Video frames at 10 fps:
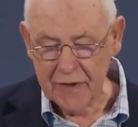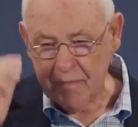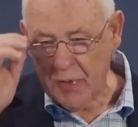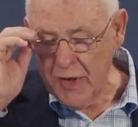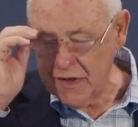The
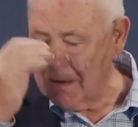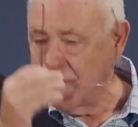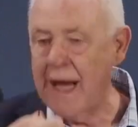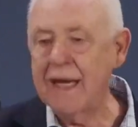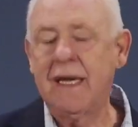point to
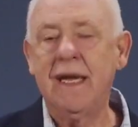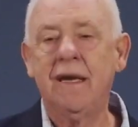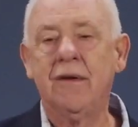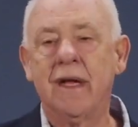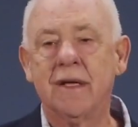make
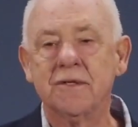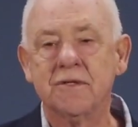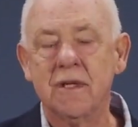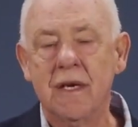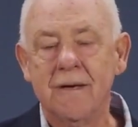here is